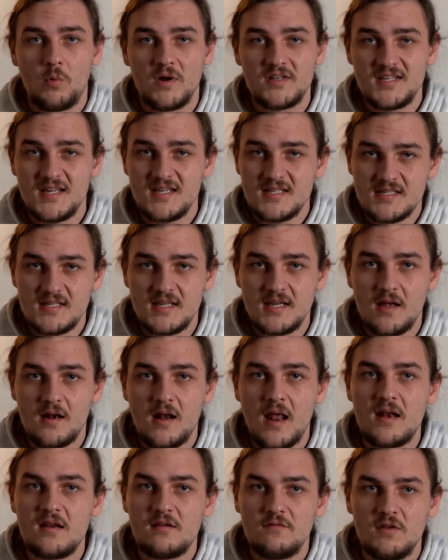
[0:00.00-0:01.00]
When testing an
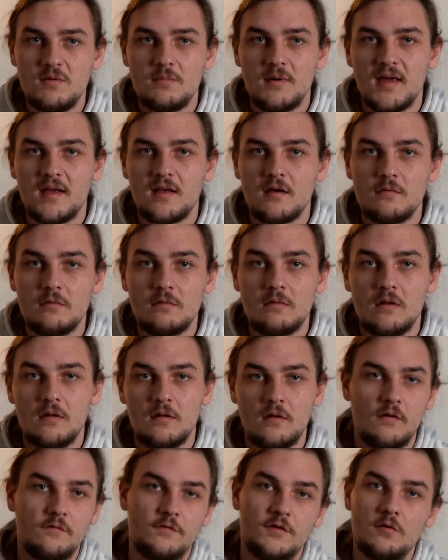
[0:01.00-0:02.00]
ADV bike a,
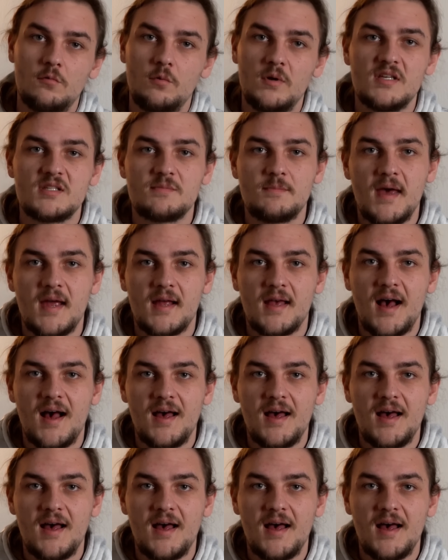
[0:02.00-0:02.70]
a few weeks back,